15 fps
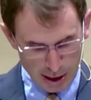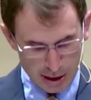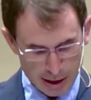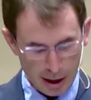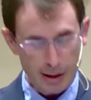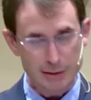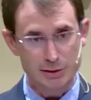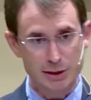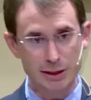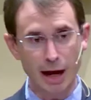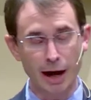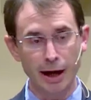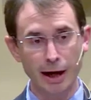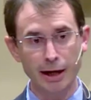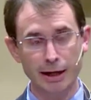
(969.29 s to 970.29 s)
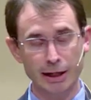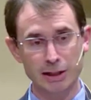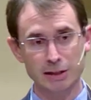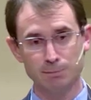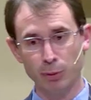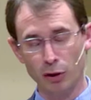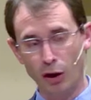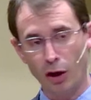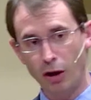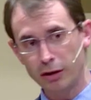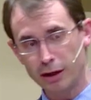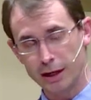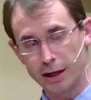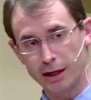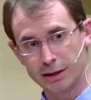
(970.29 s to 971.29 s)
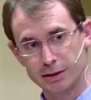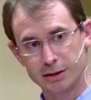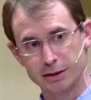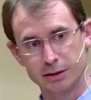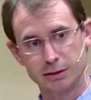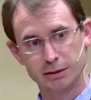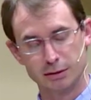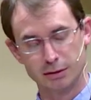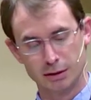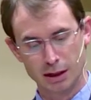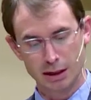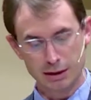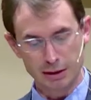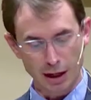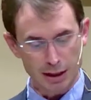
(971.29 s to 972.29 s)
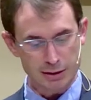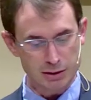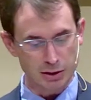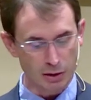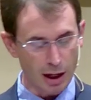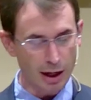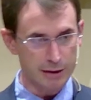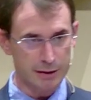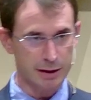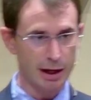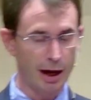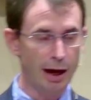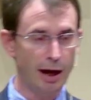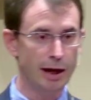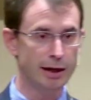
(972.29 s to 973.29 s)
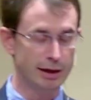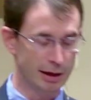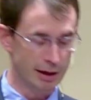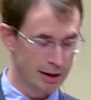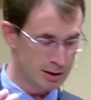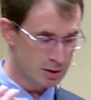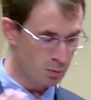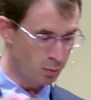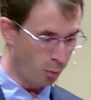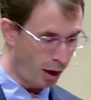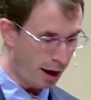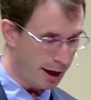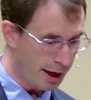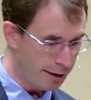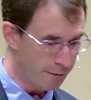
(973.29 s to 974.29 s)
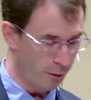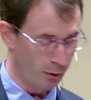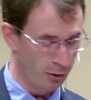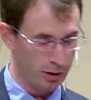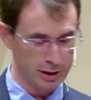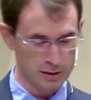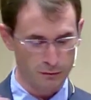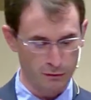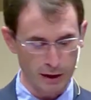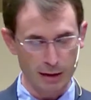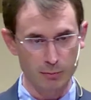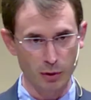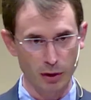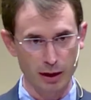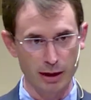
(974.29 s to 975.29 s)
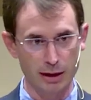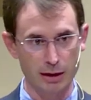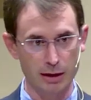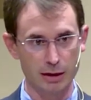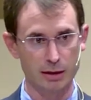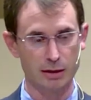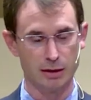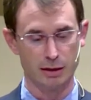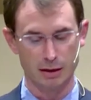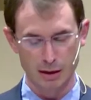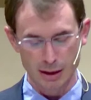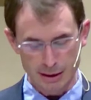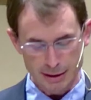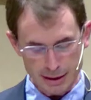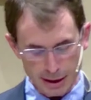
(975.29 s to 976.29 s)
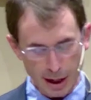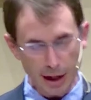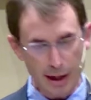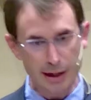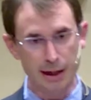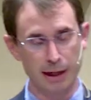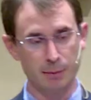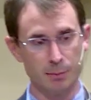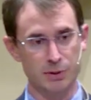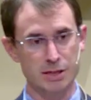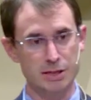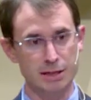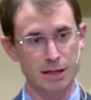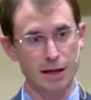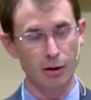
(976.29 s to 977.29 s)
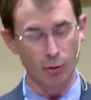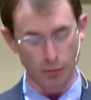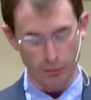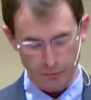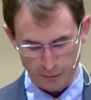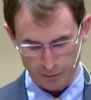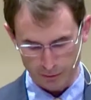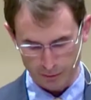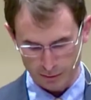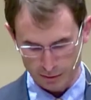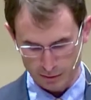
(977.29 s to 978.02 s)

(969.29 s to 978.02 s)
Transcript: Not deny his belongings, not deny his wife or his family, deny himself.